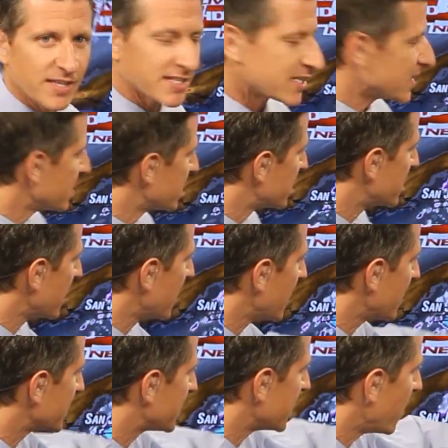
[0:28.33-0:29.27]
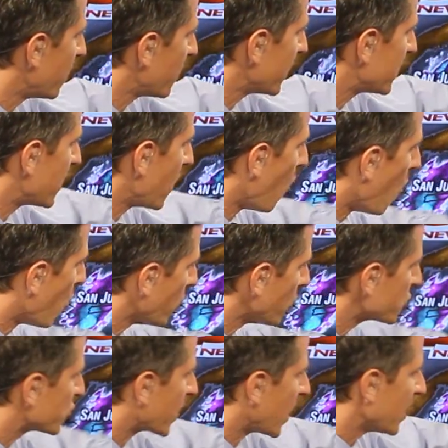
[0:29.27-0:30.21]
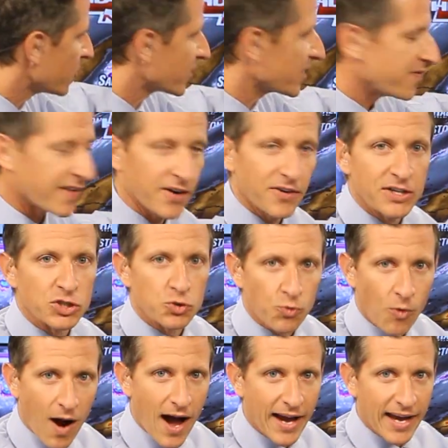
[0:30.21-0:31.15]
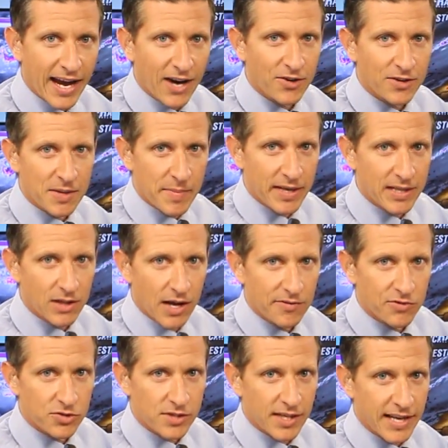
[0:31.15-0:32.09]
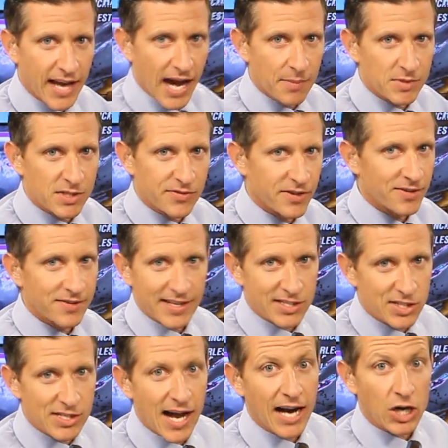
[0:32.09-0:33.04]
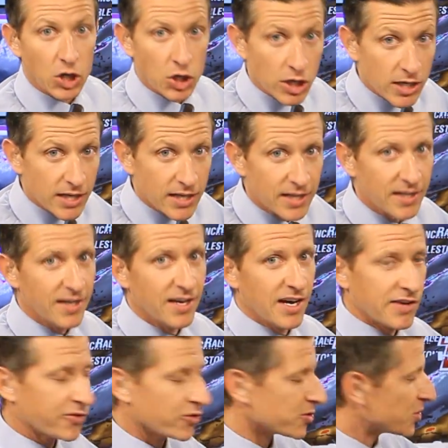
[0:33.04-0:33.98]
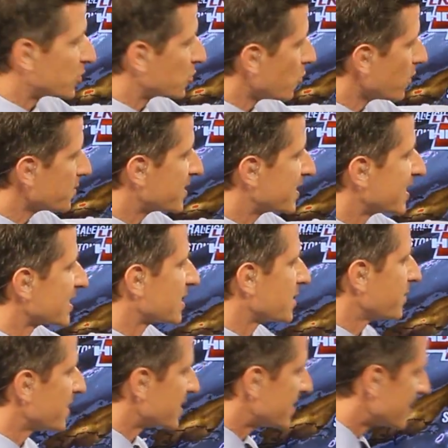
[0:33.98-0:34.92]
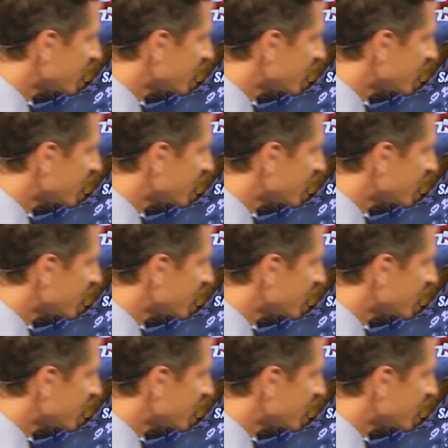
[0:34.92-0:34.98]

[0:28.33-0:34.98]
This is uh, denoted the orange coloring, very dry air, in the mid-levels of the atmosphere, and that's not good for a storm system as